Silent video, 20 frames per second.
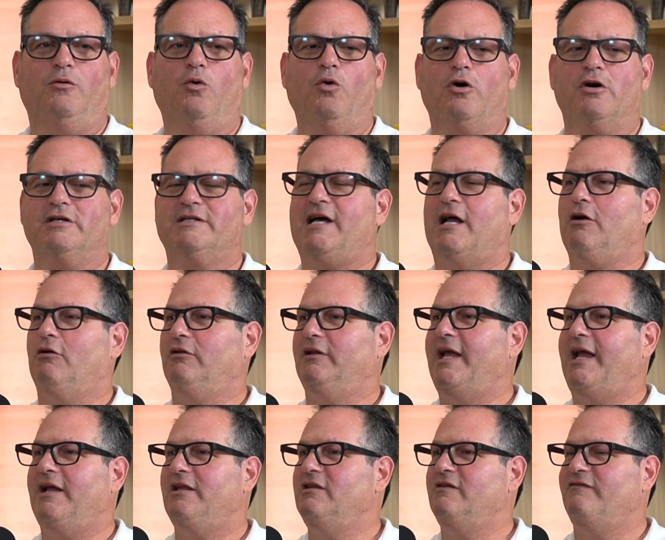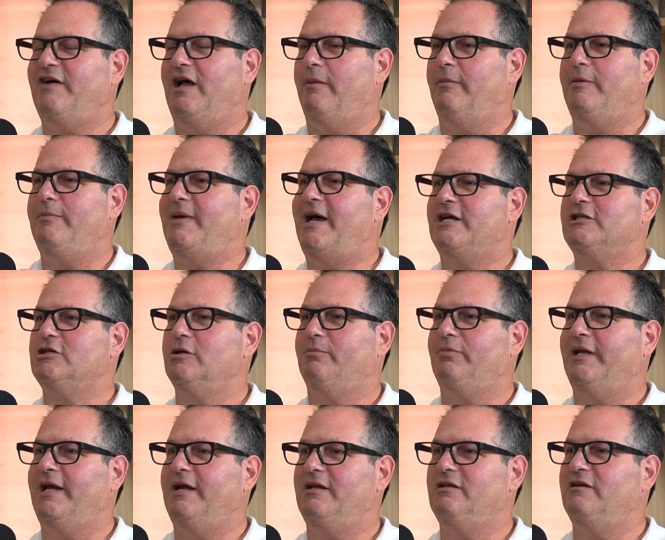horizontal land development, master
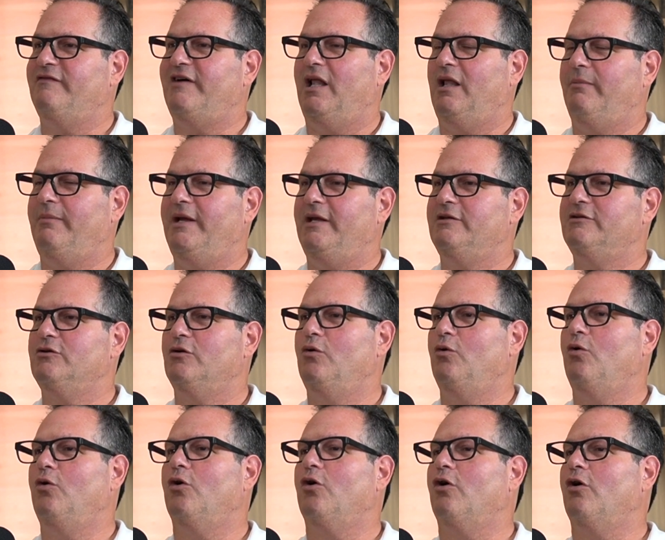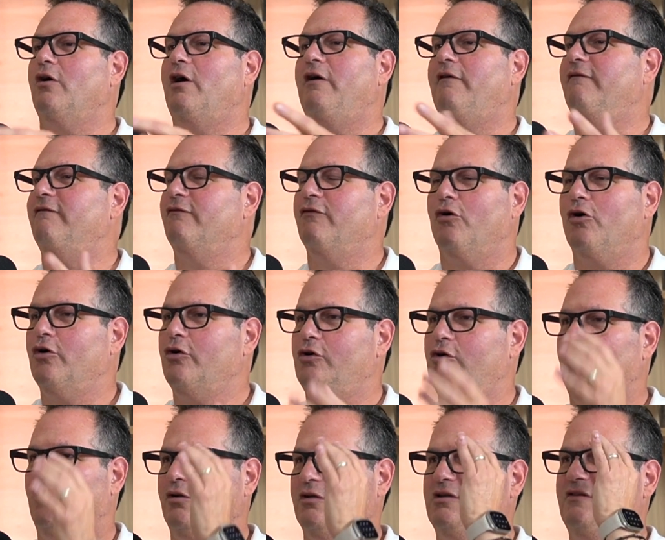plan development, or a
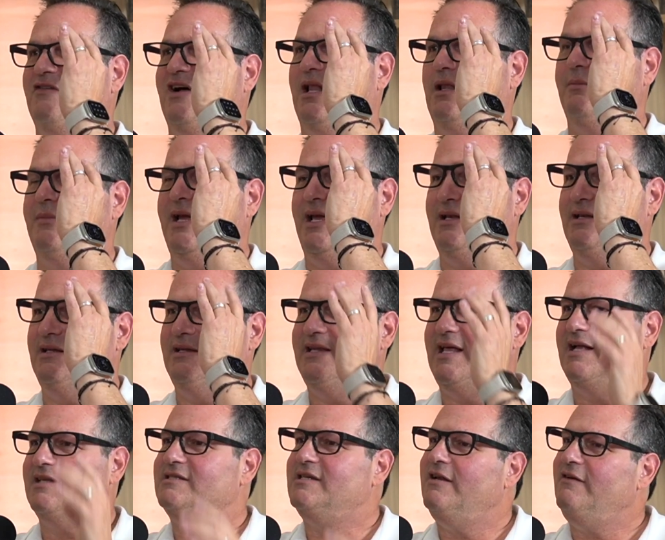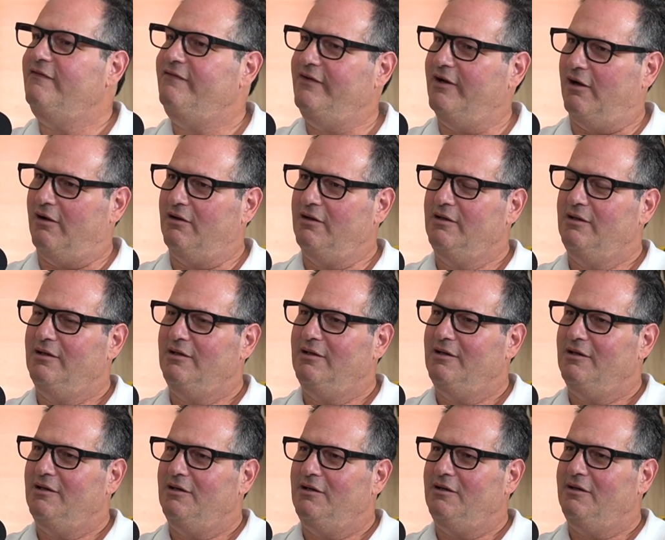vertical development that's infill,
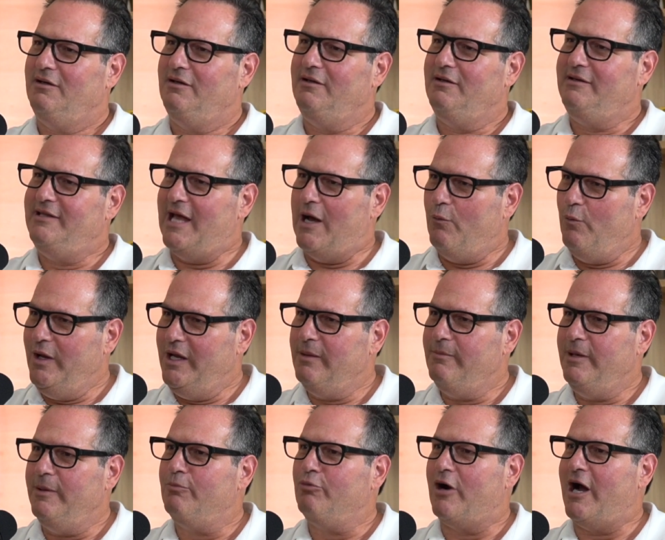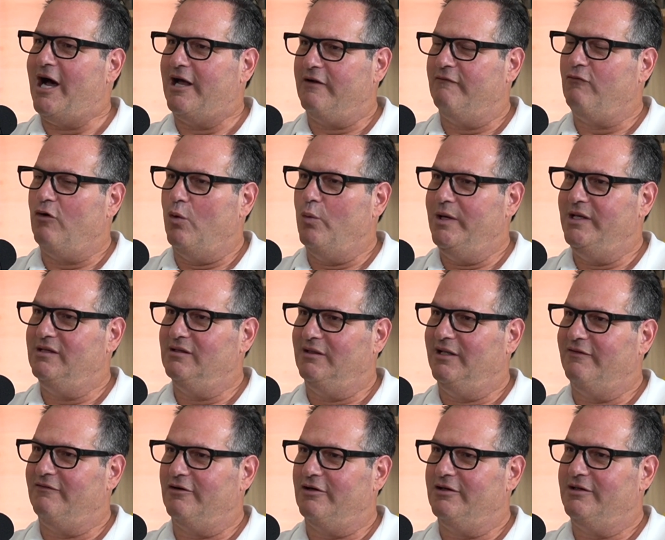that we can be proud of what we
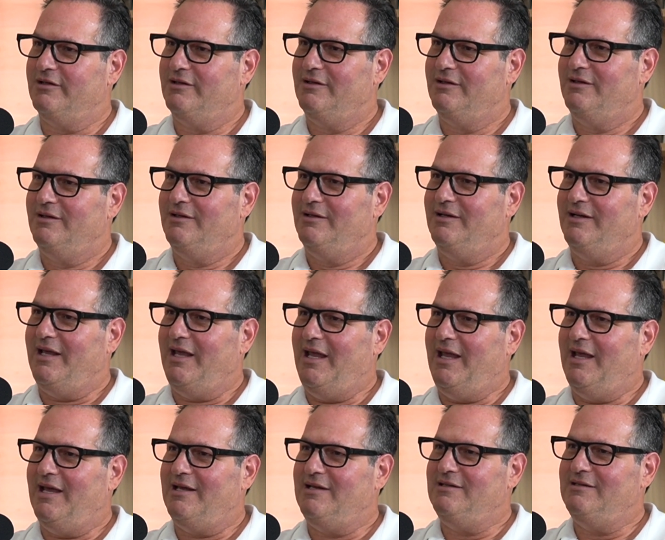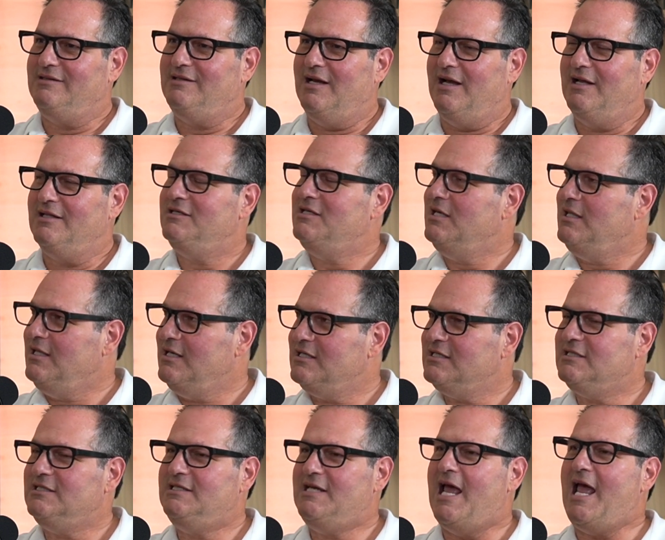delivered. And to
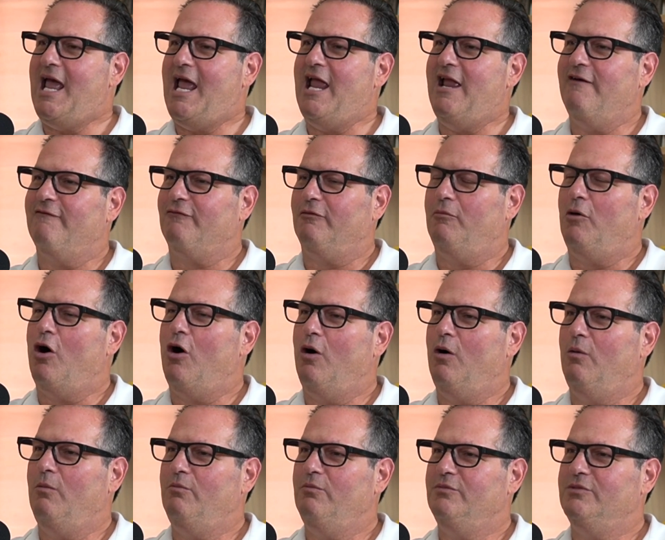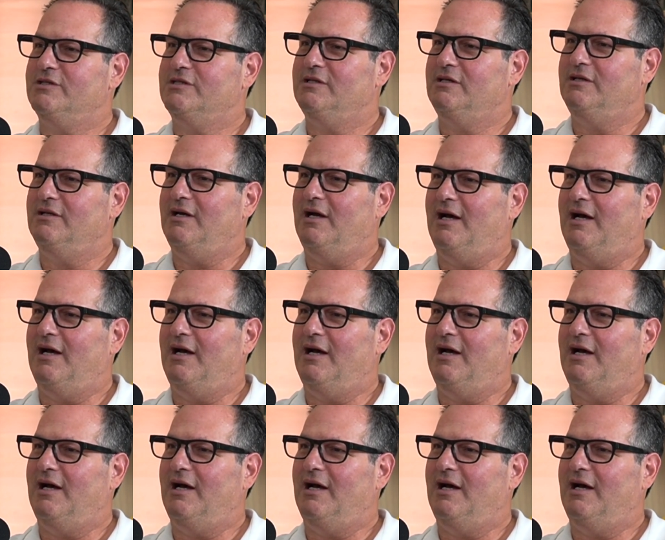this day, from homes,